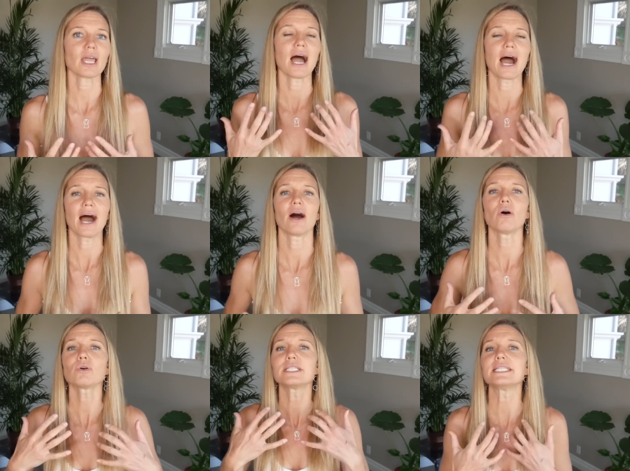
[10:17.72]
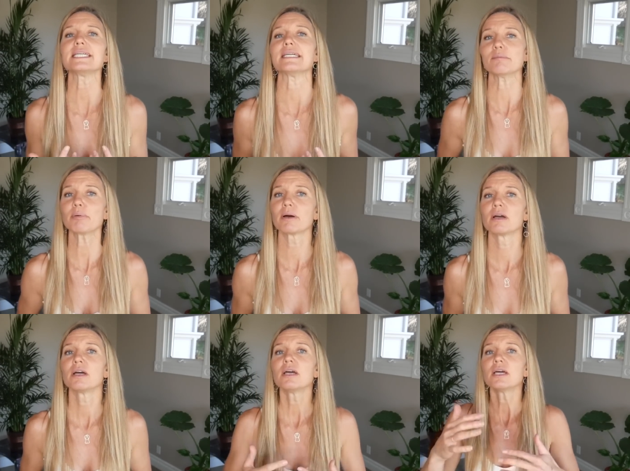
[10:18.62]
How deep
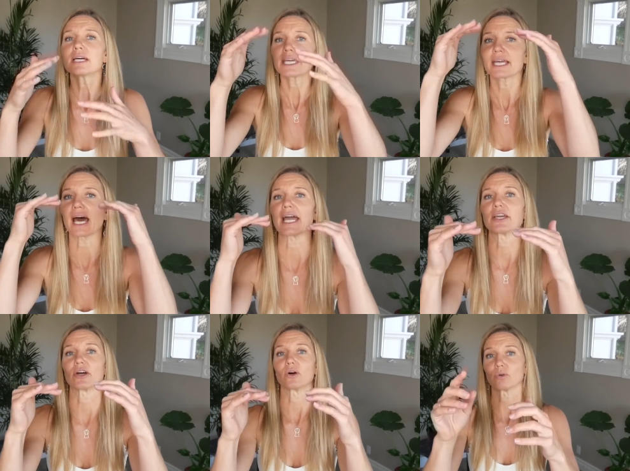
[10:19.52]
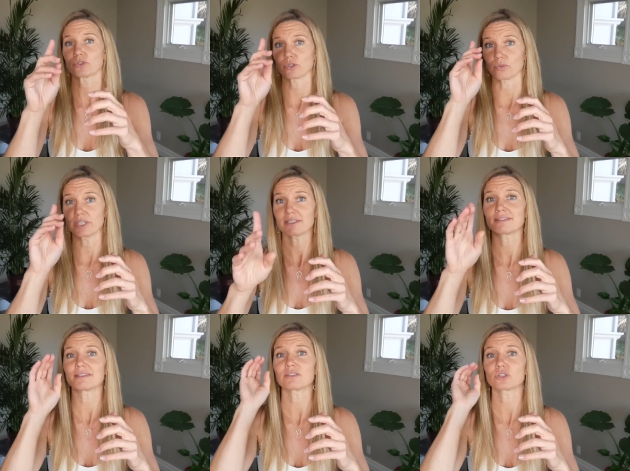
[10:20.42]
can I go? So, this
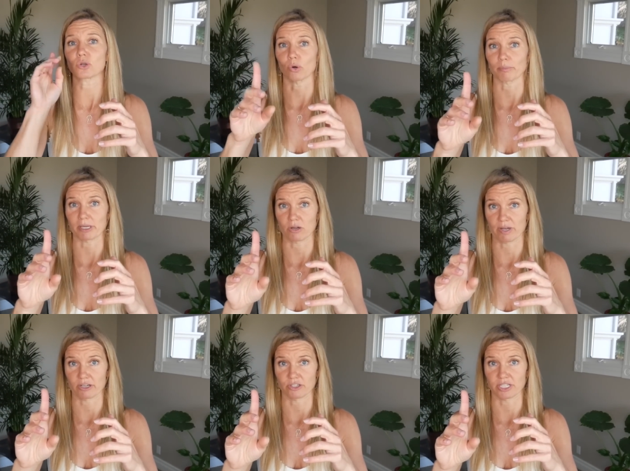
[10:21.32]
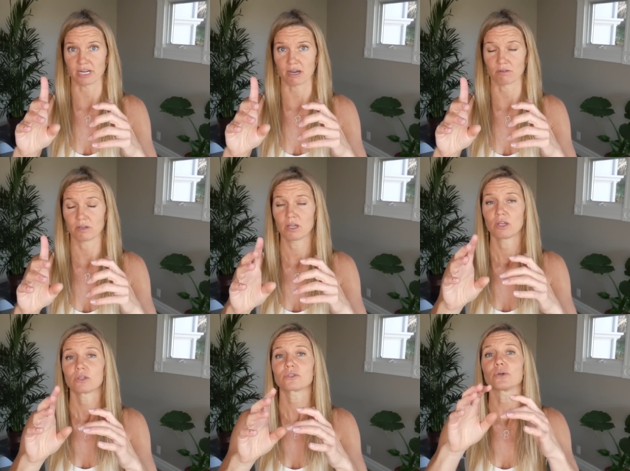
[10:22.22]
is Scorpio energy now.
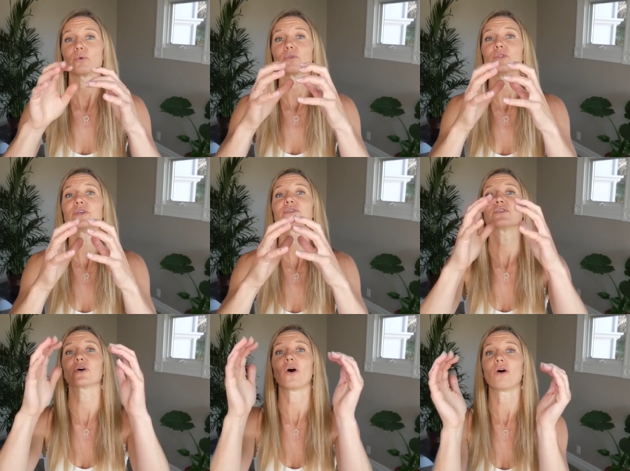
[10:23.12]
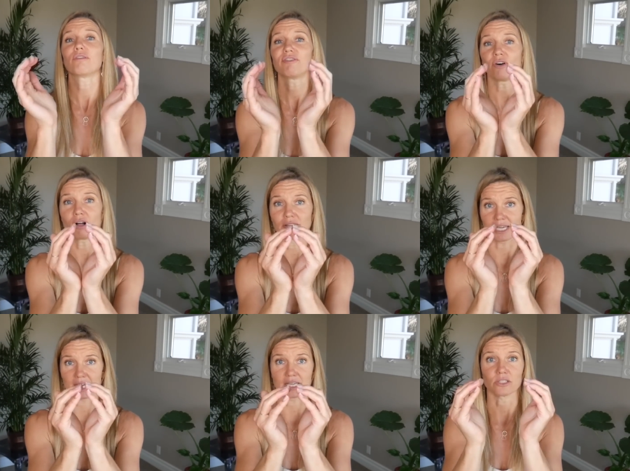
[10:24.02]
So, this is all
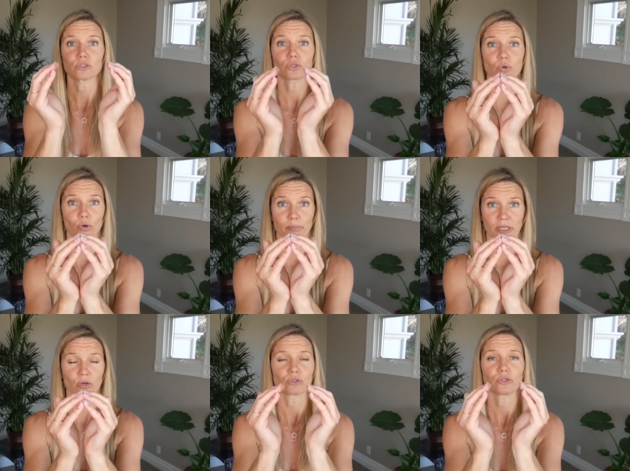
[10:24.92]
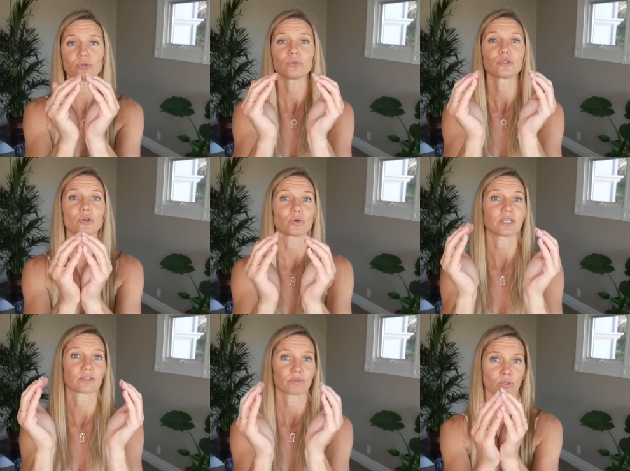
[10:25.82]
falling in Scorpio, two
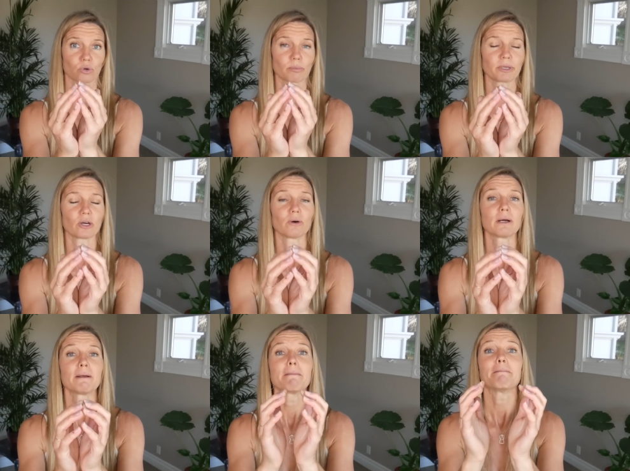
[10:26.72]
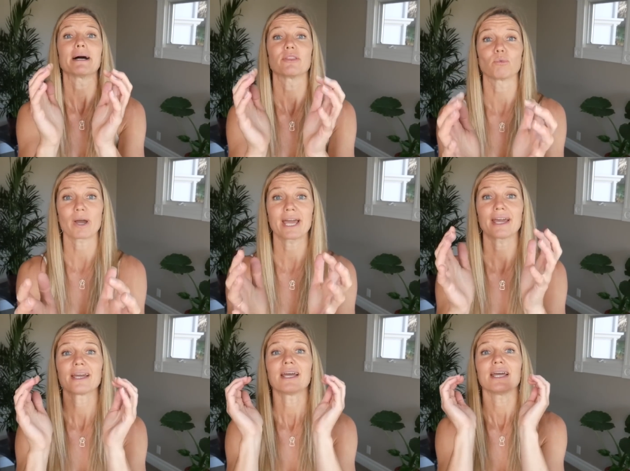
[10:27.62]
degrees of Scorpio. By the
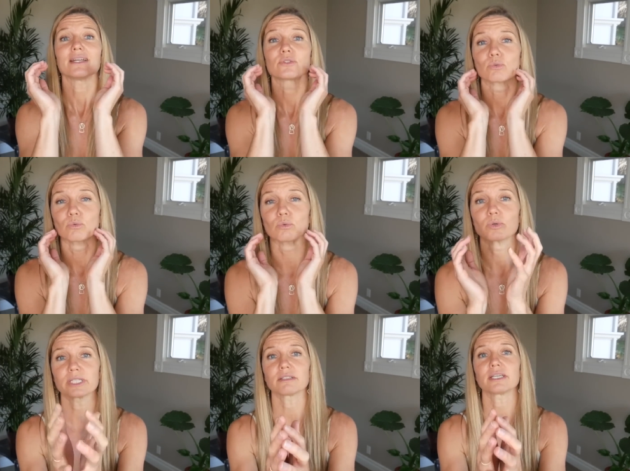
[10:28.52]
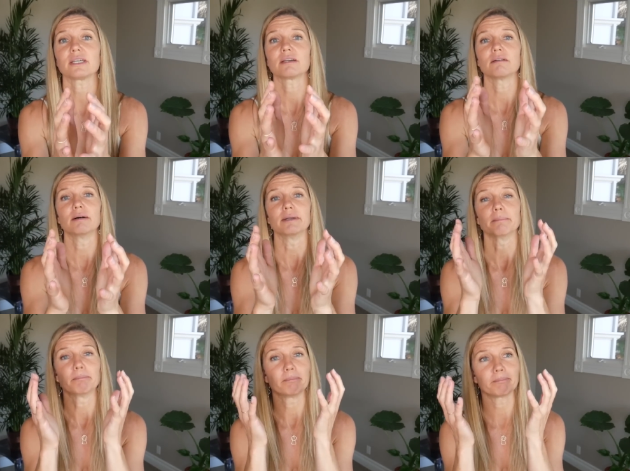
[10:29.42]
way, it's really
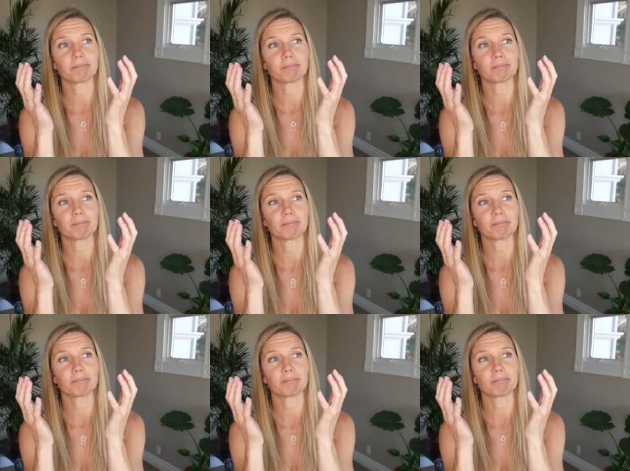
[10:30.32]
an